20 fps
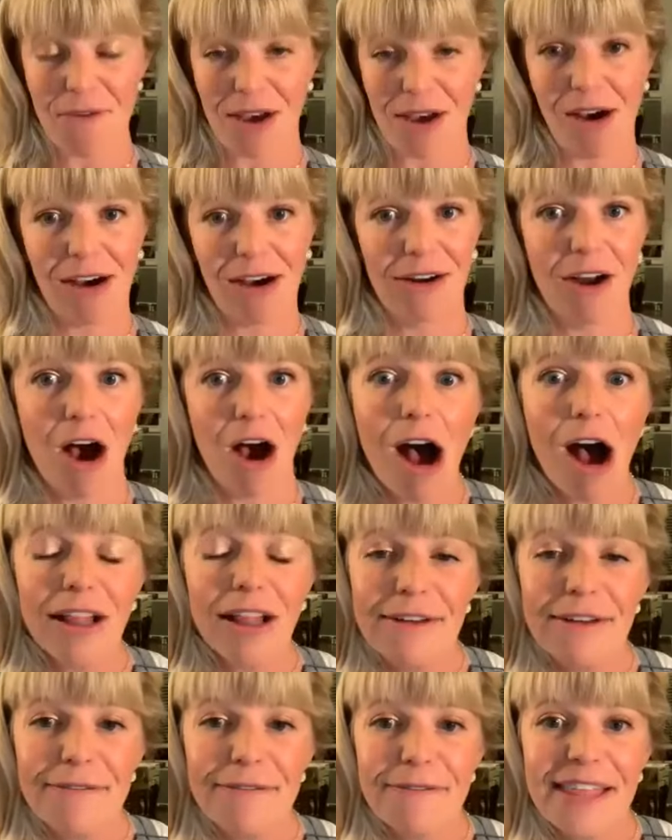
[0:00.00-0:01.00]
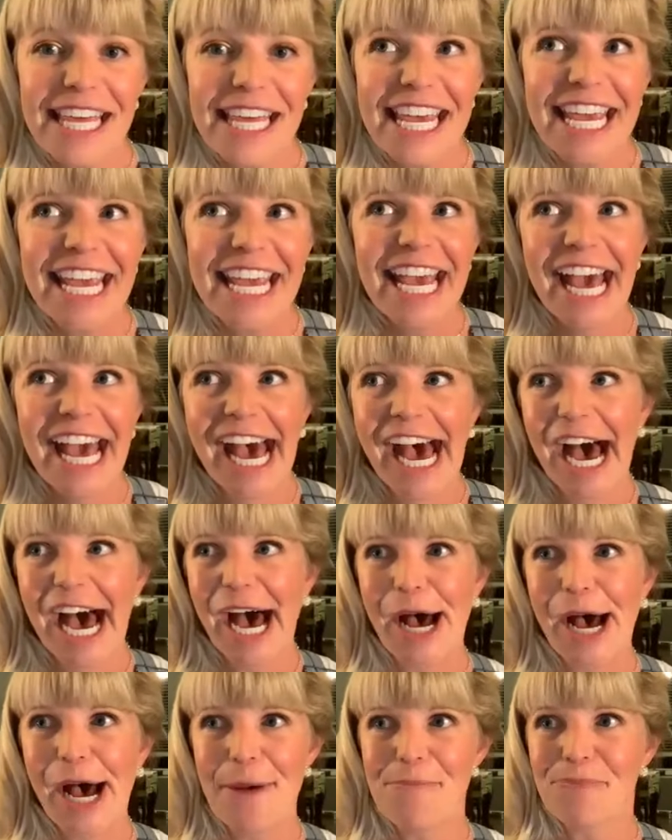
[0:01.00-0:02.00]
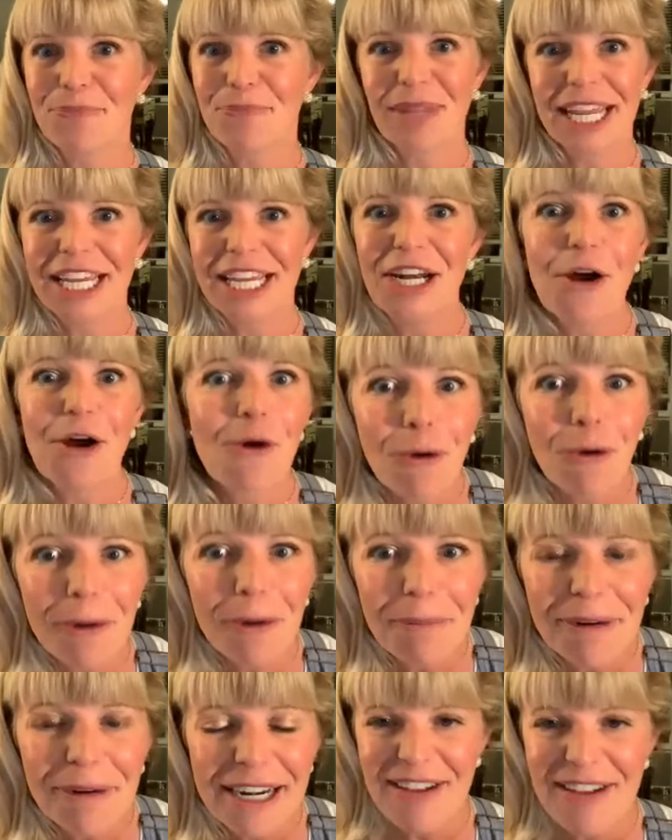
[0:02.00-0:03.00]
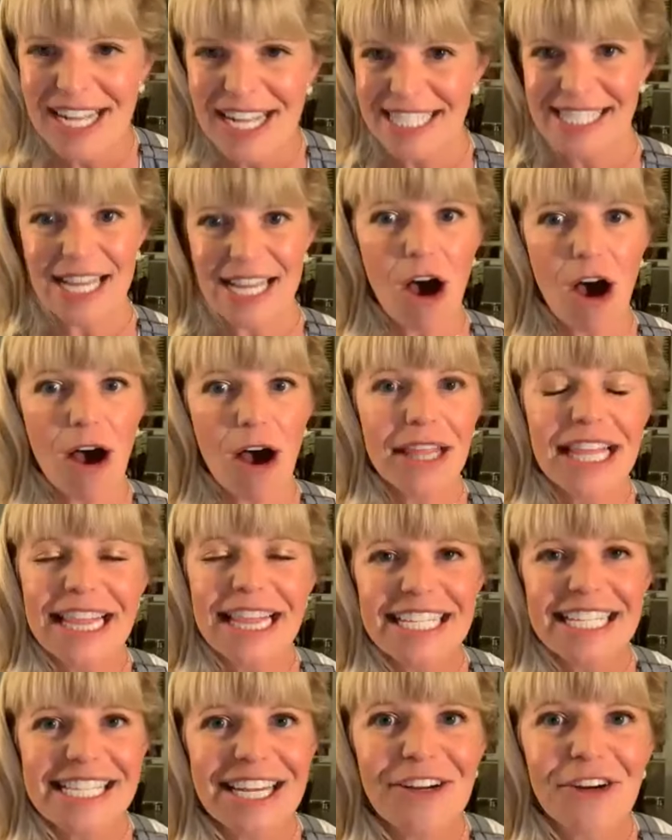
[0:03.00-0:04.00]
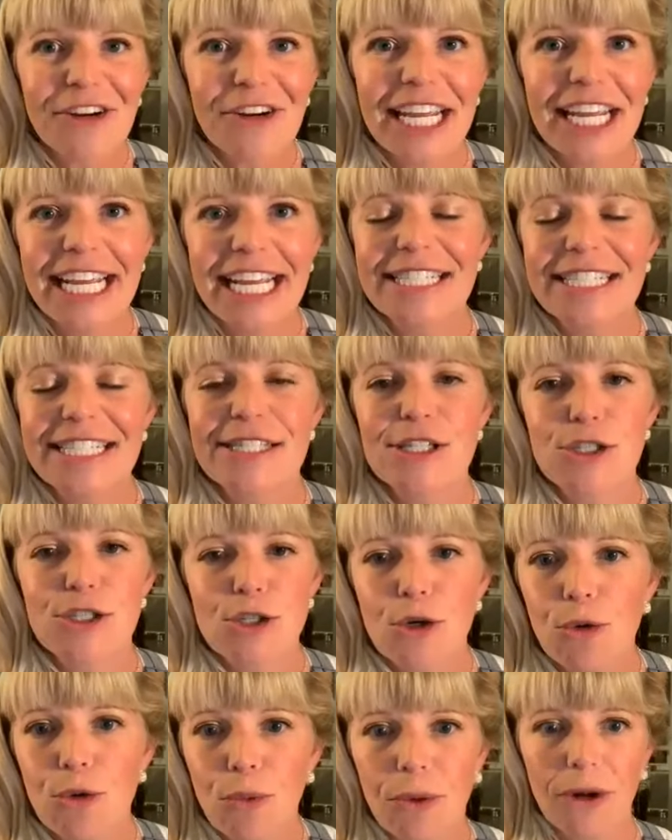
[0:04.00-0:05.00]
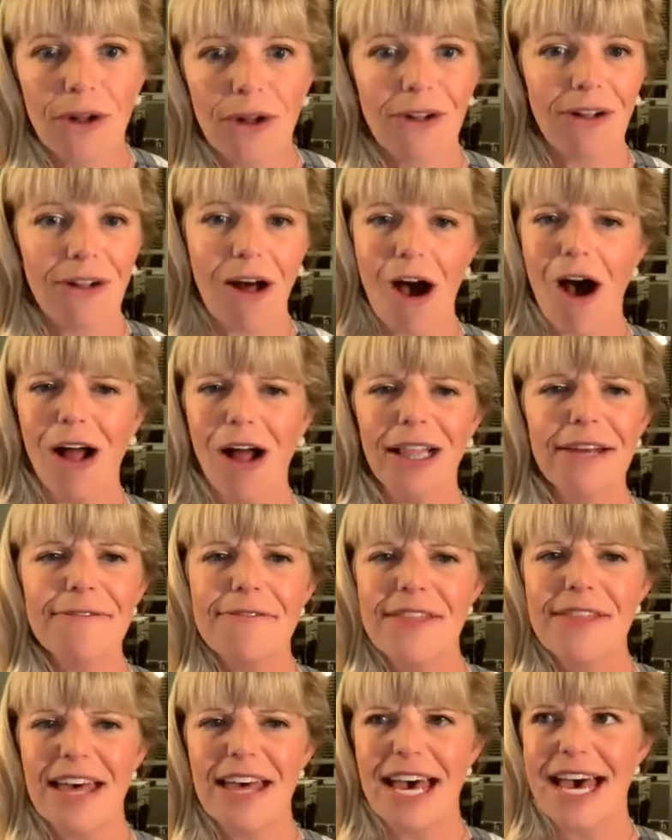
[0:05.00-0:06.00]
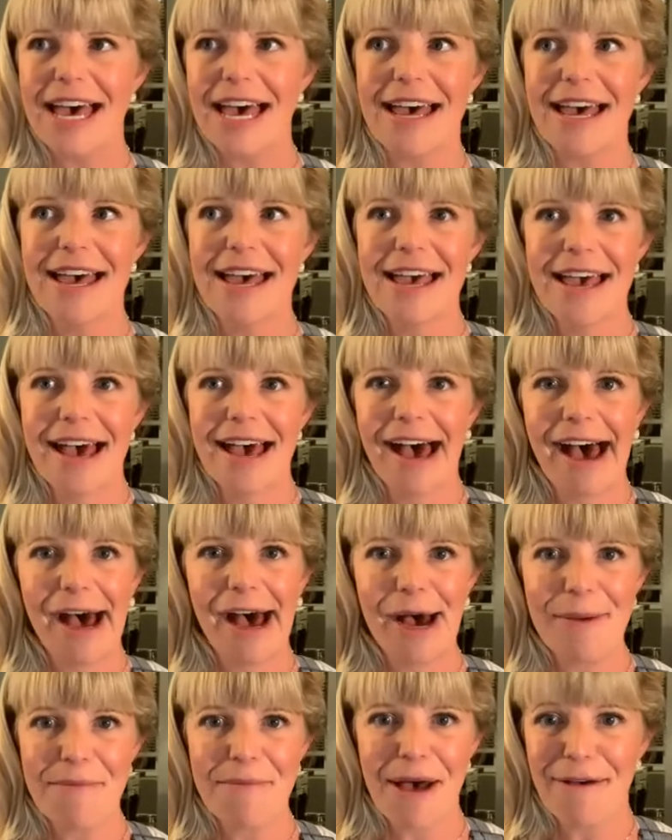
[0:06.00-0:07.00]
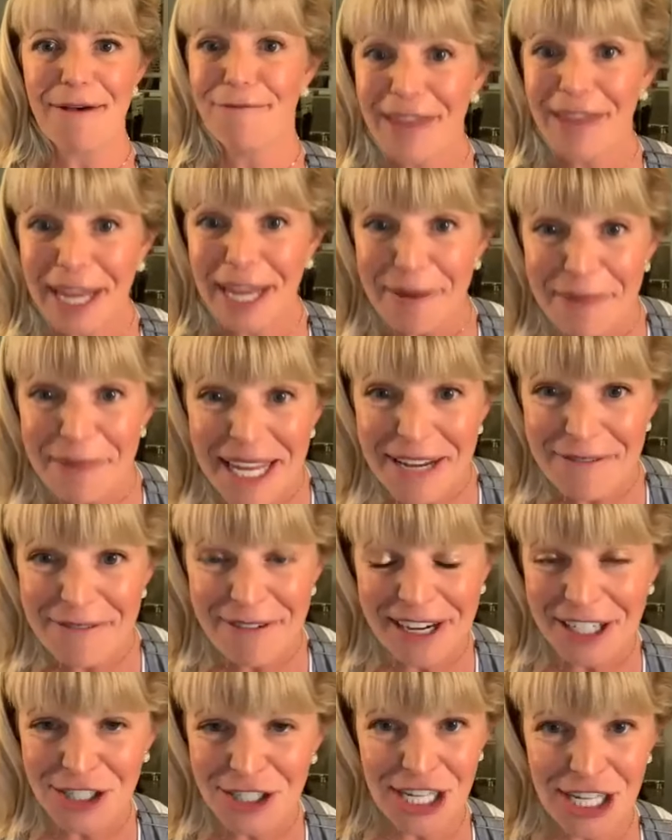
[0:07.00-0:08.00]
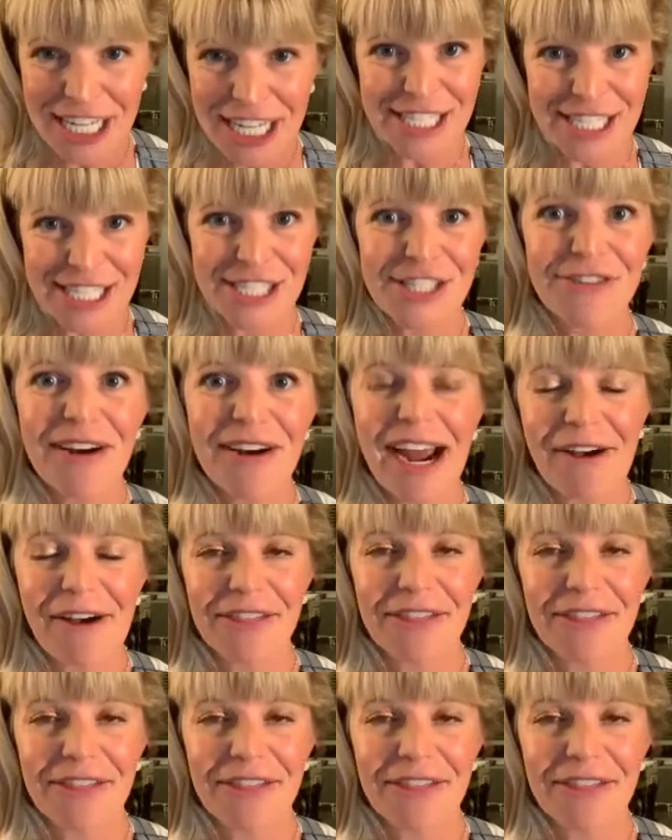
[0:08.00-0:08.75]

on, all of the corporate events, all the things at your kids' school, all of the family functions throughout